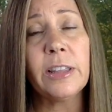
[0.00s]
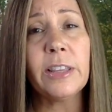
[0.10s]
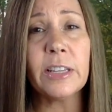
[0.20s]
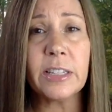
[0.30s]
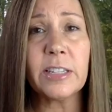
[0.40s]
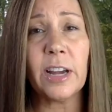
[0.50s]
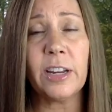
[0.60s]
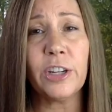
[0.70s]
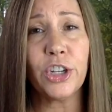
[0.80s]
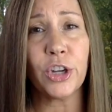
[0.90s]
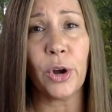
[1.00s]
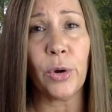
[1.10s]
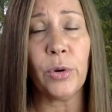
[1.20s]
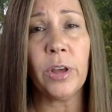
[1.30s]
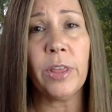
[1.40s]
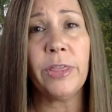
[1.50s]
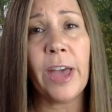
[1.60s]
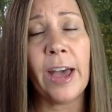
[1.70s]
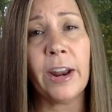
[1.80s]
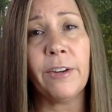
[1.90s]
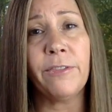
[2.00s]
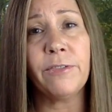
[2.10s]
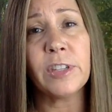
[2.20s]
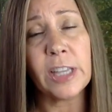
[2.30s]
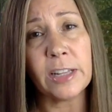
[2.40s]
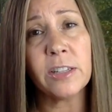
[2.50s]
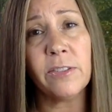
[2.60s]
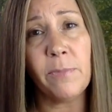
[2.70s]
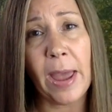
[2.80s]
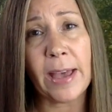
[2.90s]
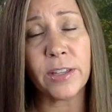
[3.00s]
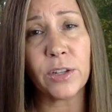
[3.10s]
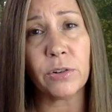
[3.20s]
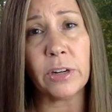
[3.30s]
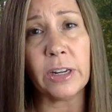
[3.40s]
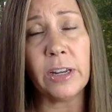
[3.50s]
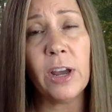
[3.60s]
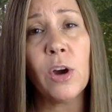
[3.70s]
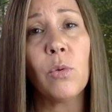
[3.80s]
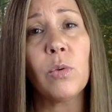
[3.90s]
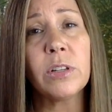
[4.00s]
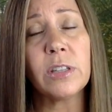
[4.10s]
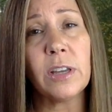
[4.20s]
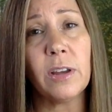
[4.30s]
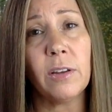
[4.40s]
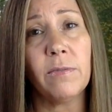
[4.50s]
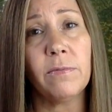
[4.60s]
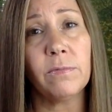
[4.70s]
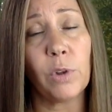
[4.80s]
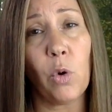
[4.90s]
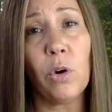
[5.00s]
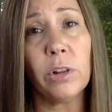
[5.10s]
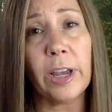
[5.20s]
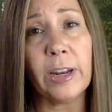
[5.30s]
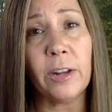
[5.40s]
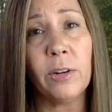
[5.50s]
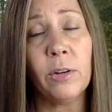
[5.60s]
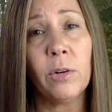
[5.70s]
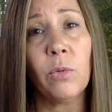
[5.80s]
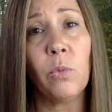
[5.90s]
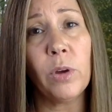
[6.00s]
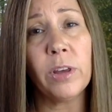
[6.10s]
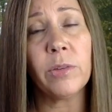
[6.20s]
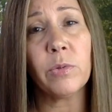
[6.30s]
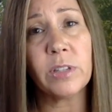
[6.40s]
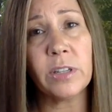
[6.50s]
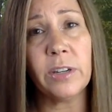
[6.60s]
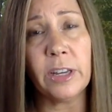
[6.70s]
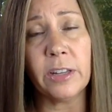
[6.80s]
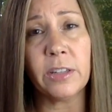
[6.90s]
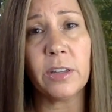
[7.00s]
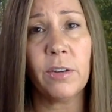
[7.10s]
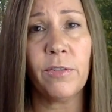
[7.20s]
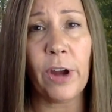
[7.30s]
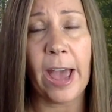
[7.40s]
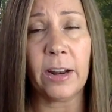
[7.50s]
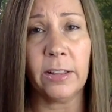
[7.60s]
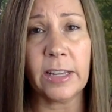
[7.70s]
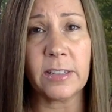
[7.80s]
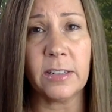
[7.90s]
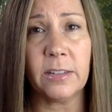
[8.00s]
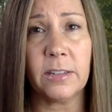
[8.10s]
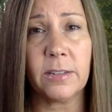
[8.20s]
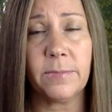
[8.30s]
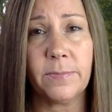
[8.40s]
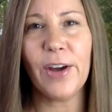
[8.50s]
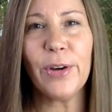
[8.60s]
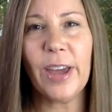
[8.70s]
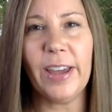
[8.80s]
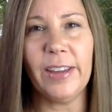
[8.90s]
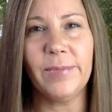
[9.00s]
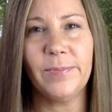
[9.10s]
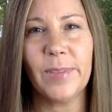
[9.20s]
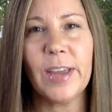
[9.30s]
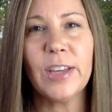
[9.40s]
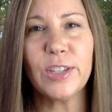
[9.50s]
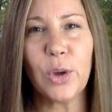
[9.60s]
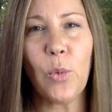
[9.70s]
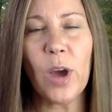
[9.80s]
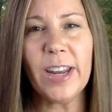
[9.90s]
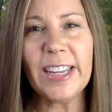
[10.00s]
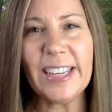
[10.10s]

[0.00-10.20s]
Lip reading: this study showed that a sense of mastery was correlated with resilience for adolescents. Okay, so what